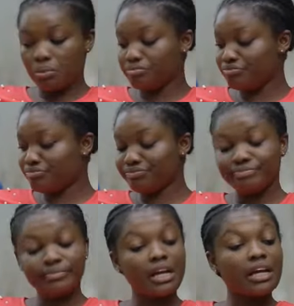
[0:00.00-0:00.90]
Oh,
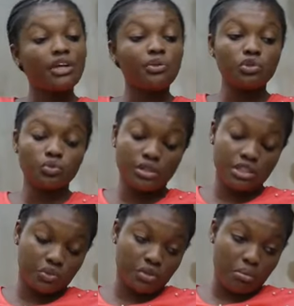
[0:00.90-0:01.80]
he
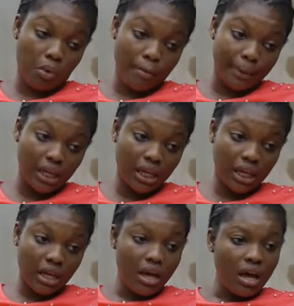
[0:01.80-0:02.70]
knows what he's doing on.
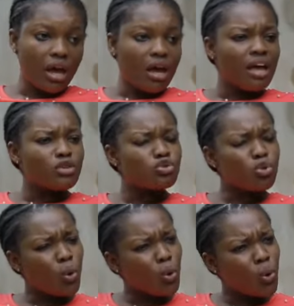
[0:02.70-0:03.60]

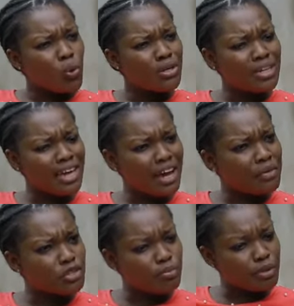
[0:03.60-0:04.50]
So,
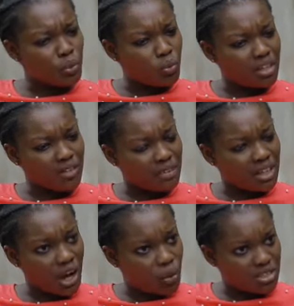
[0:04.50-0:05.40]
he agreed to be the
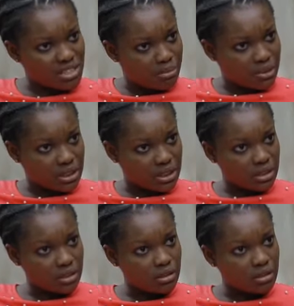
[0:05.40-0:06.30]
one giving her all this money.